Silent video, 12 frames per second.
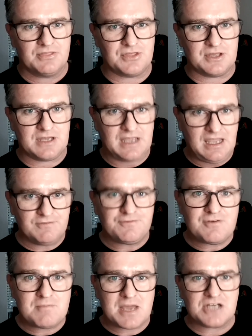The
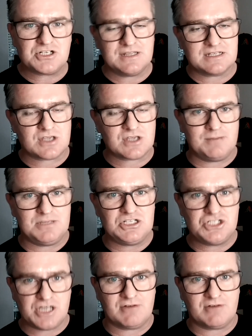information that's going to be
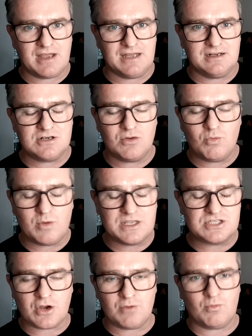generated, we
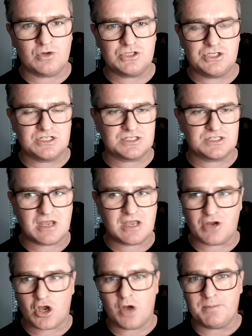don't want you just to go
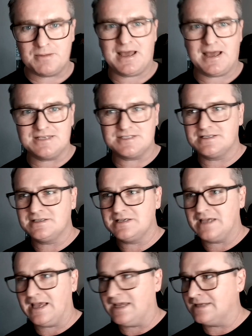and copy paste
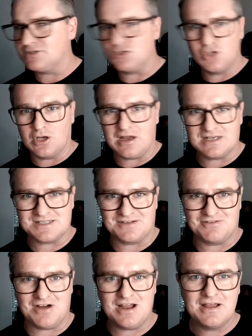and utilize
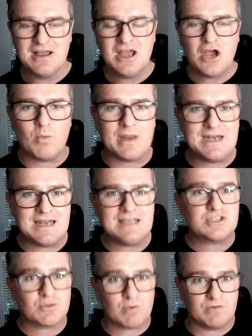it, right? We
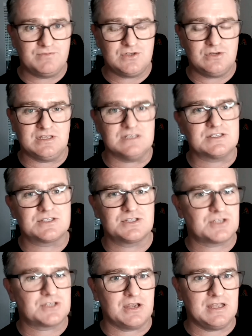need to review
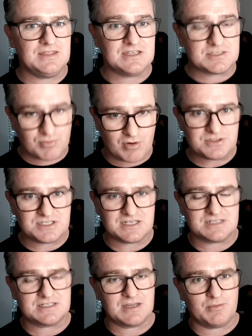this. So in this
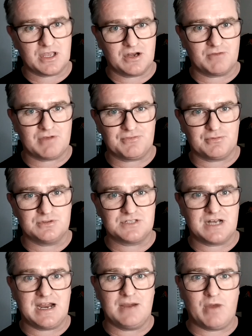process that we're going to run through
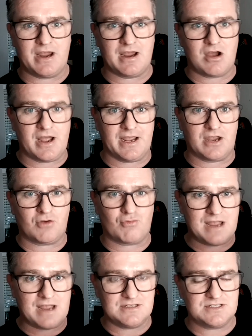today, where I
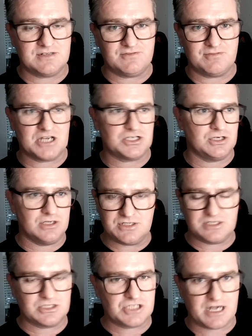create this information
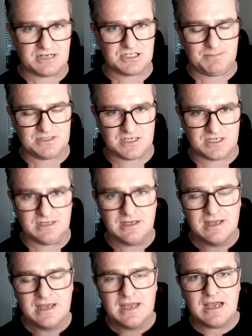using
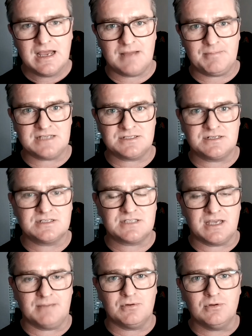ChatGPT as an
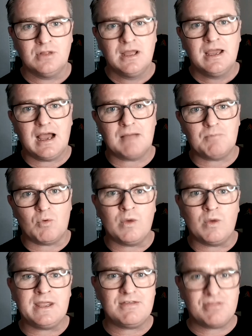example,
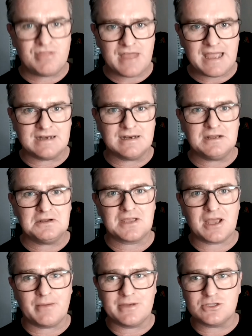we are then
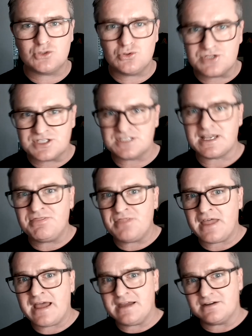going to
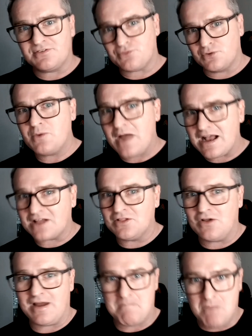send that through to our
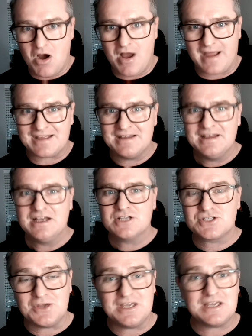client, Mike,
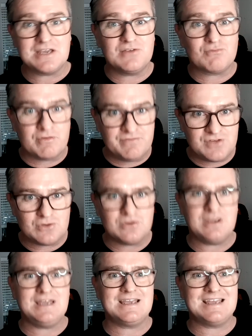so he can
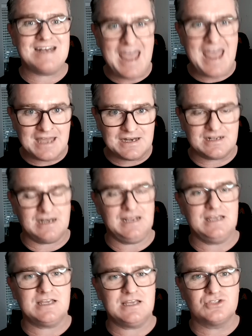review, he can edit it,
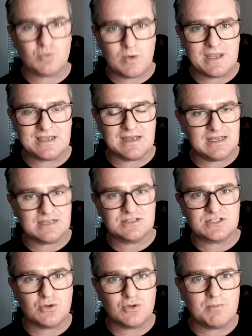he can tweak it, he can
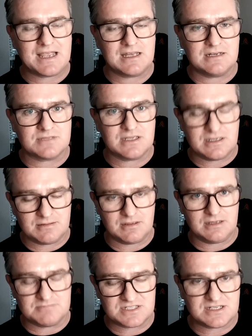still make it
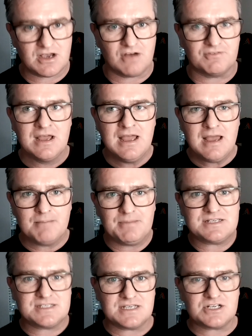himself.
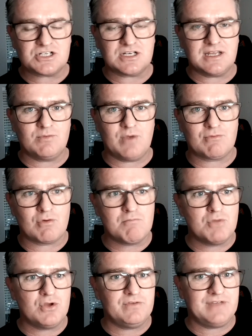But essentially, we're
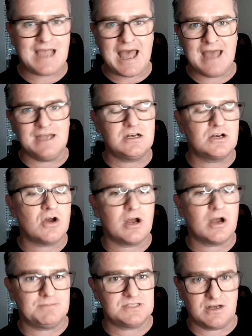removing 80 to
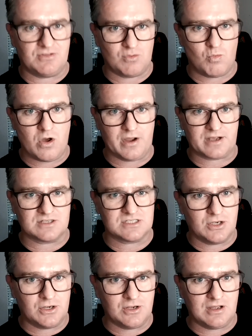90% of the work.
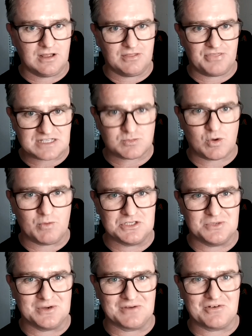So that's what we're
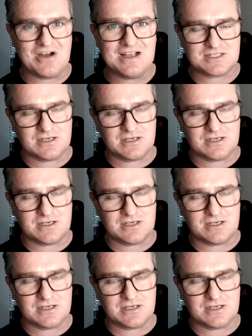doing, right?